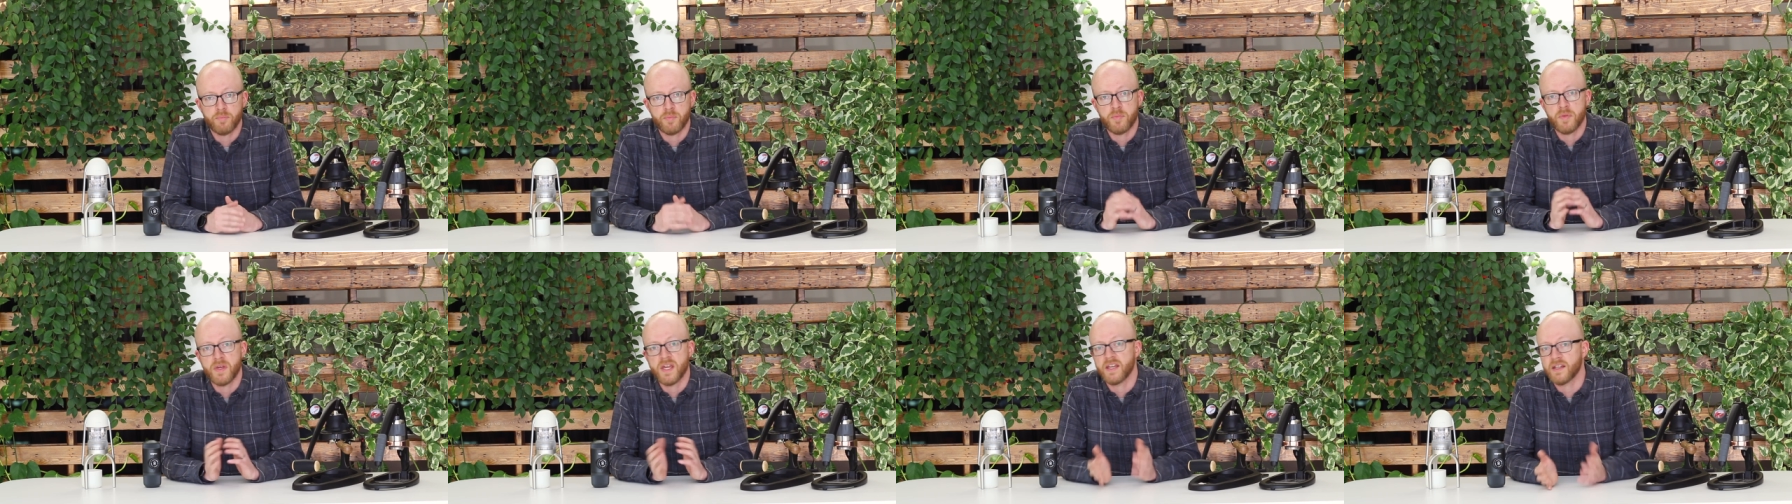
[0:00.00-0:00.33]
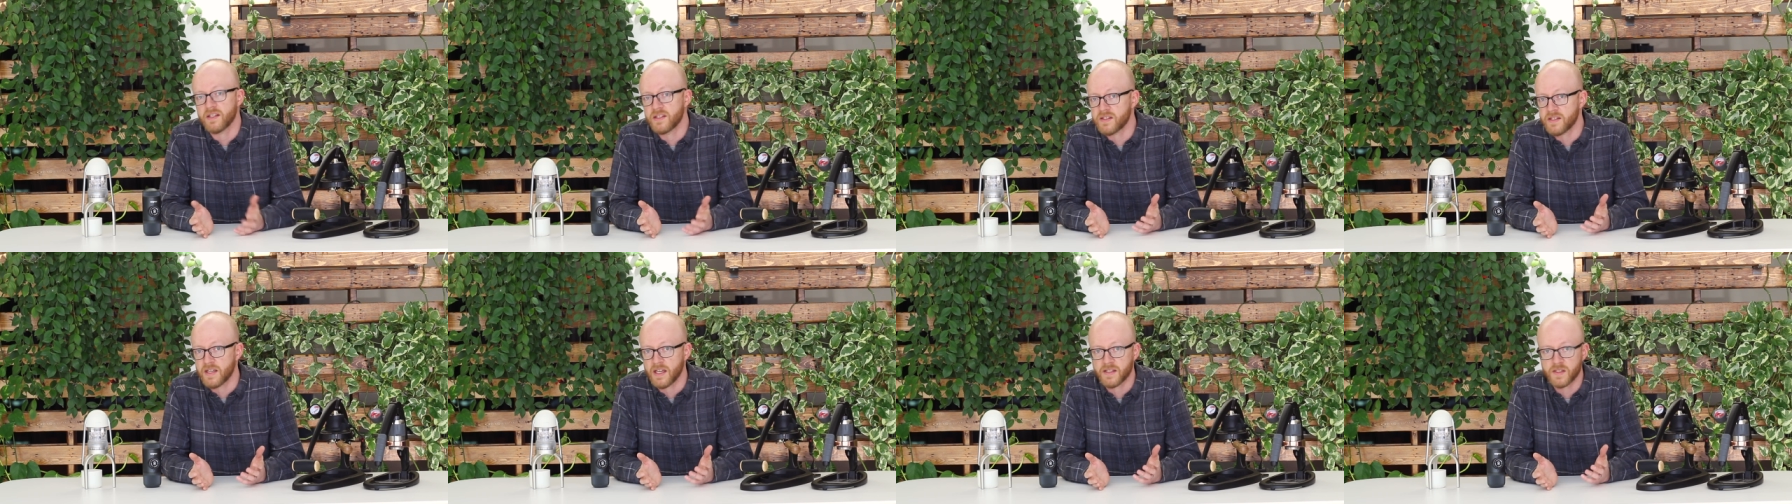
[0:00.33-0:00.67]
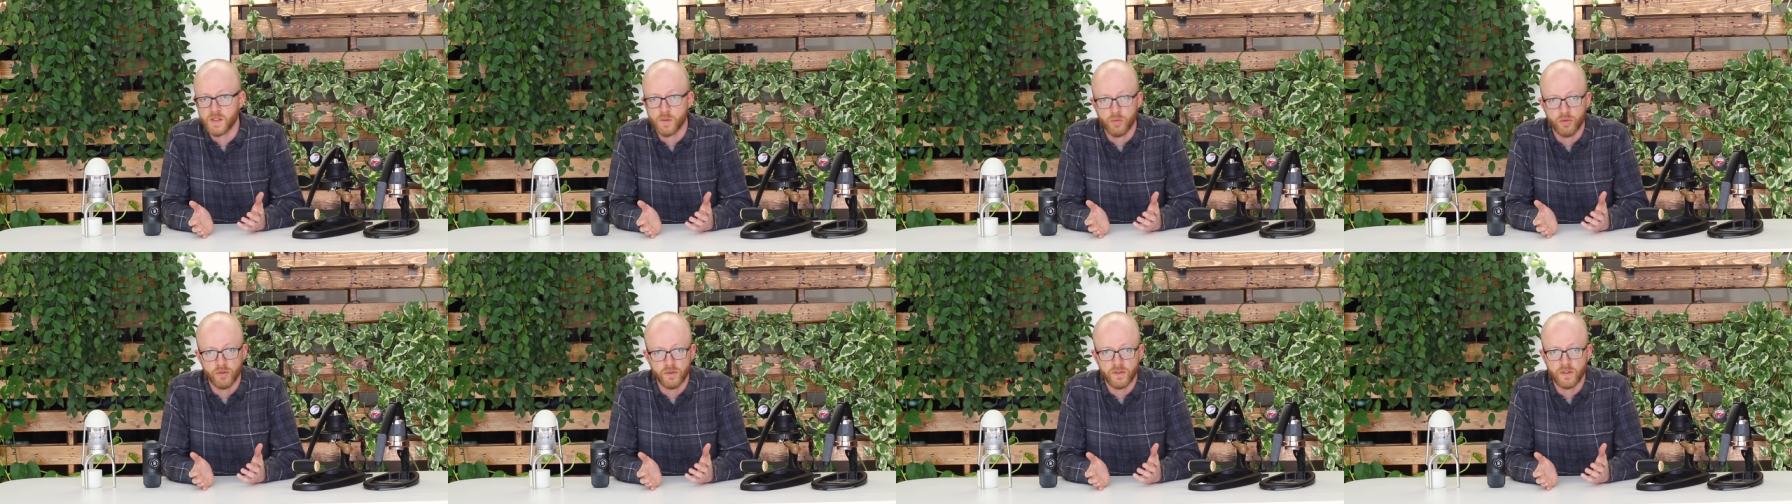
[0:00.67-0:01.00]
be
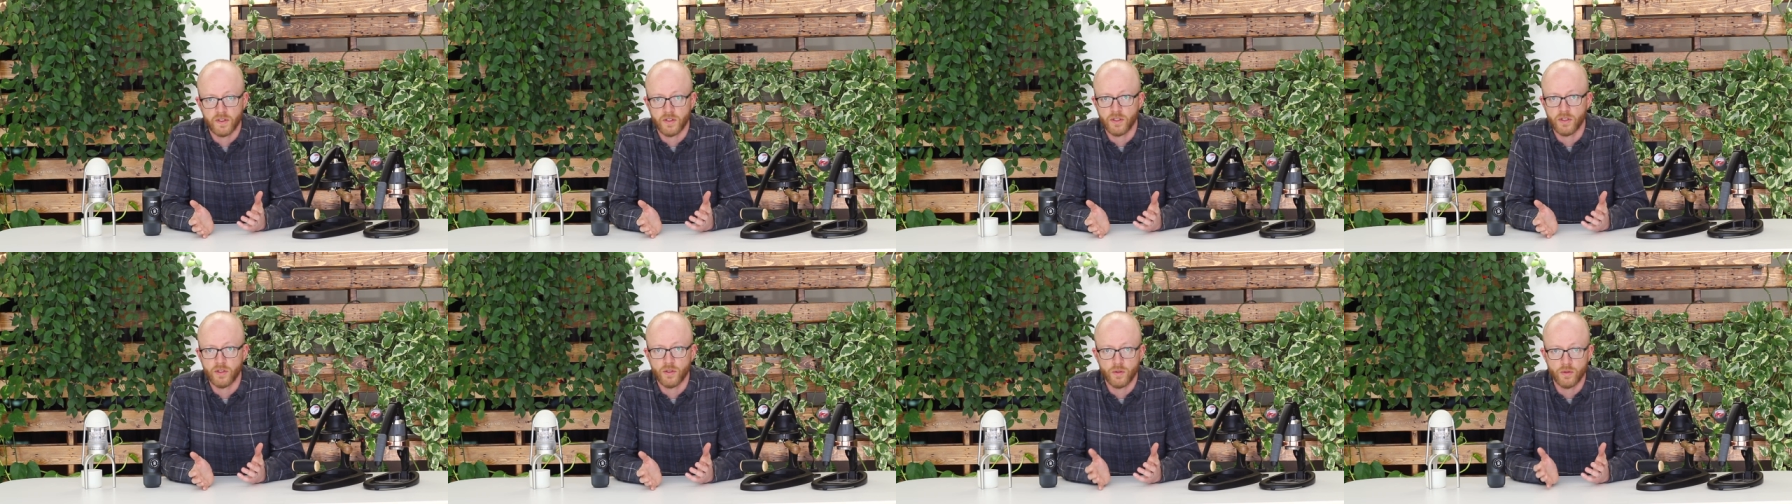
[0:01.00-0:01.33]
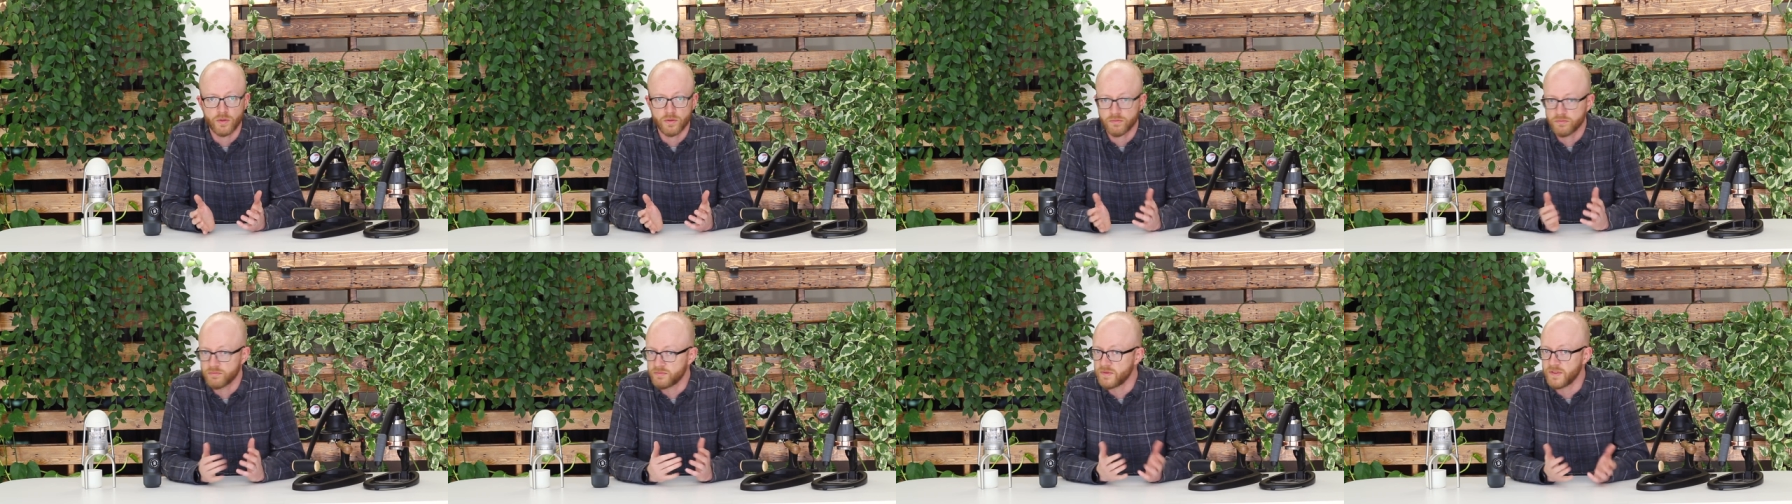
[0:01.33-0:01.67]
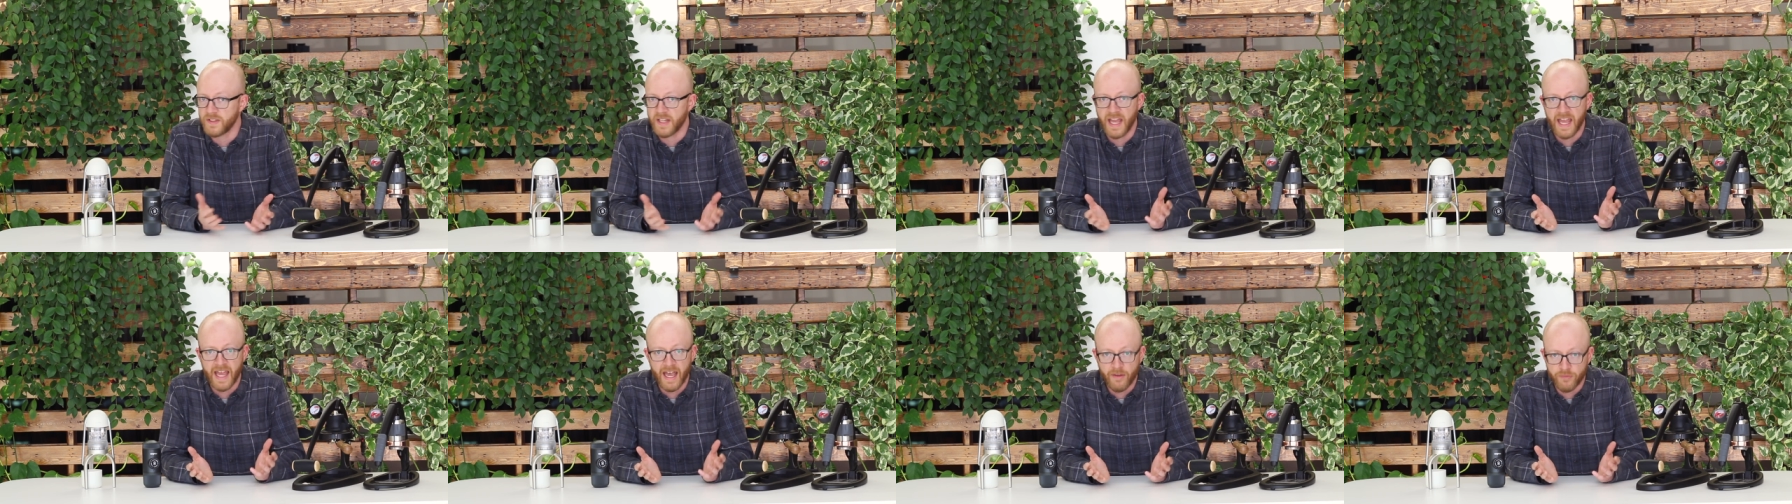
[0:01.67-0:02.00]
accessible to you
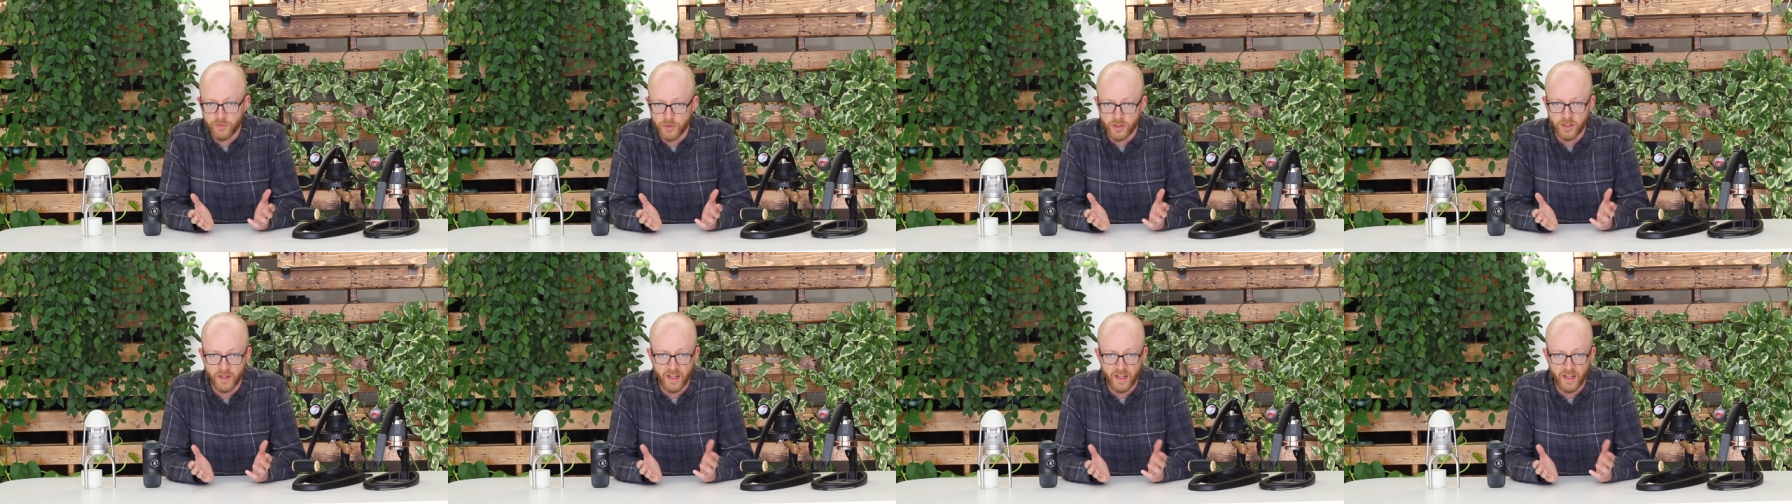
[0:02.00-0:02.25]
day after